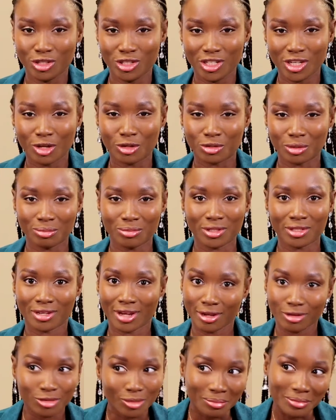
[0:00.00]
the chair or something
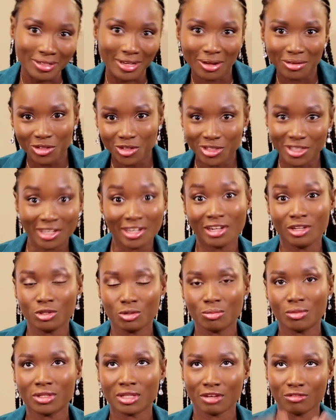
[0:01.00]
that will just take a
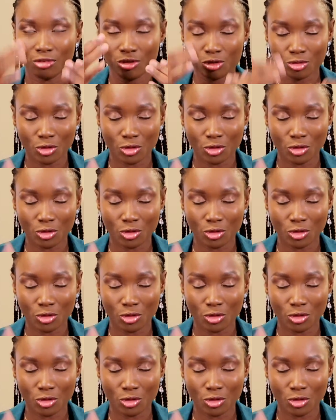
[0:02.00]
little more time for you